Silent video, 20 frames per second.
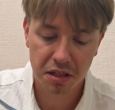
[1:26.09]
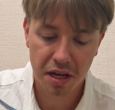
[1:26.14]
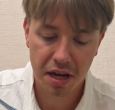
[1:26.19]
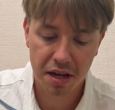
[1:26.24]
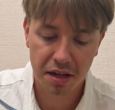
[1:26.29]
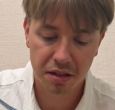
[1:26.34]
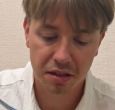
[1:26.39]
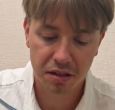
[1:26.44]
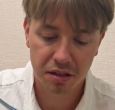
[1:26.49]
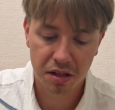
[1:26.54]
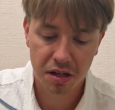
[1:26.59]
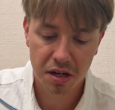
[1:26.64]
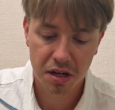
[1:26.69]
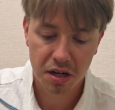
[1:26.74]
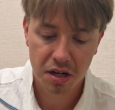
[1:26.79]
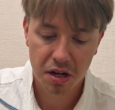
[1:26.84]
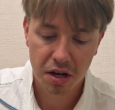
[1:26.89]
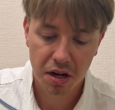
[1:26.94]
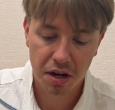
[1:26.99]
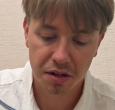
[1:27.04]
and
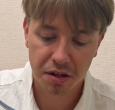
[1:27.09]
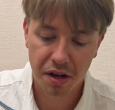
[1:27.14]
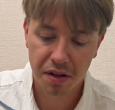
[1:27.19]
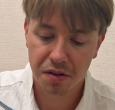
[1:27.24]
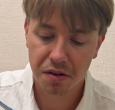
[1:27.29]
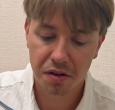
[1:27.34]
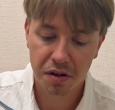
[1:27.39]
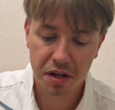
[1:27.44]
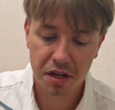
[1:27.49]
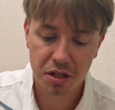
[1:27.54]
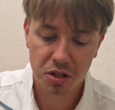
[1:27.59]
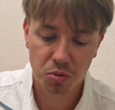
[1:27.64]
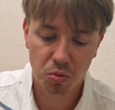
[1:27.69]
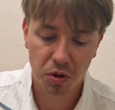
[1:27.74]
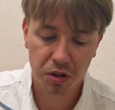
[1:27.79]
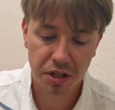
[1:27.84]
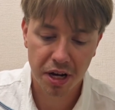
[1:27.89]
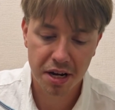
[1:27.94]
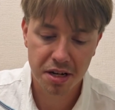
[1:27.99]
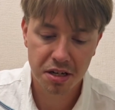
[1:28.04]
another is
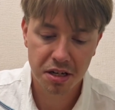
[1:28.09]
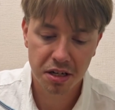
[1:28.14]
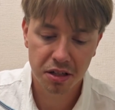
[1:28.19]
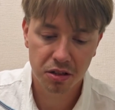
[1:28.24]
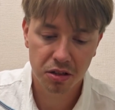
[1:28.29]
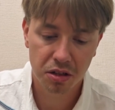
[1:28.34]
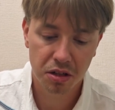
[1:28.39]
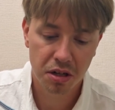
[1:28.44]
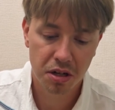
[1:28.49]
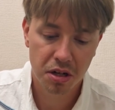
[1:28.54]
what I did,